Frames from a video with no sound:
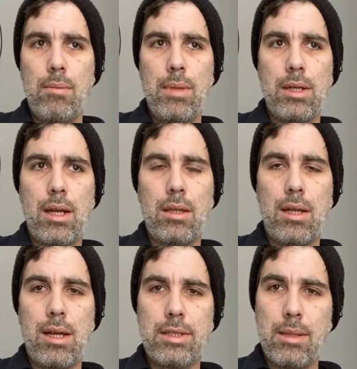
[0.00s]
been kind of
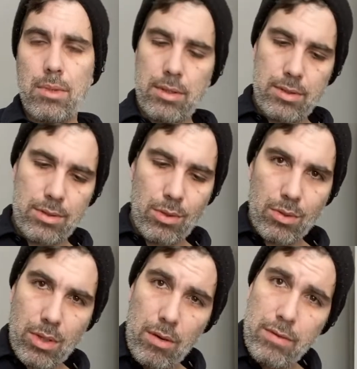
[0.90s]
locked up during this whole
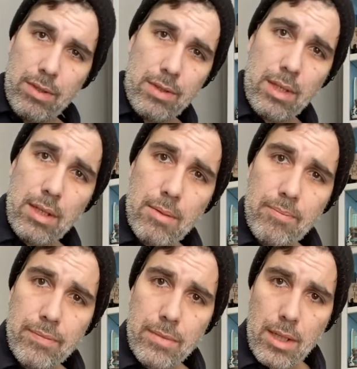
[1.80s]
COVID thing,
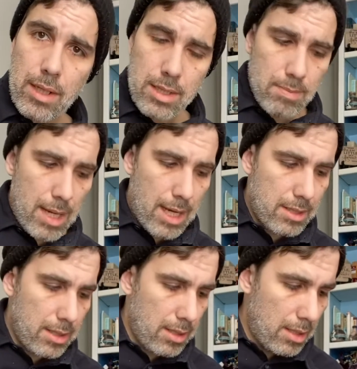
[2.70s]
and get us back to